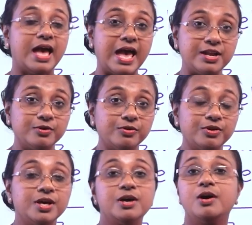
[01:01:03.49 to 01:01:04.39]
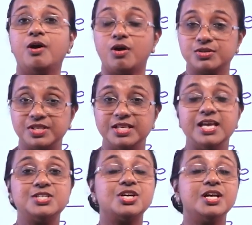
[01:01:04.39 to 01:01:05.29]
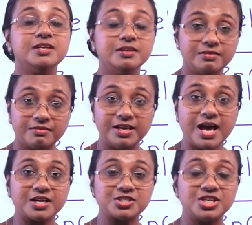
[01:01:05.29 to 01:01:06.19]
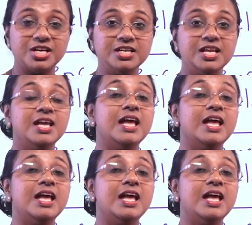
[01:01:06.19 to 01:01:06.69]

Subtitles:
anode, oxidation, reduction,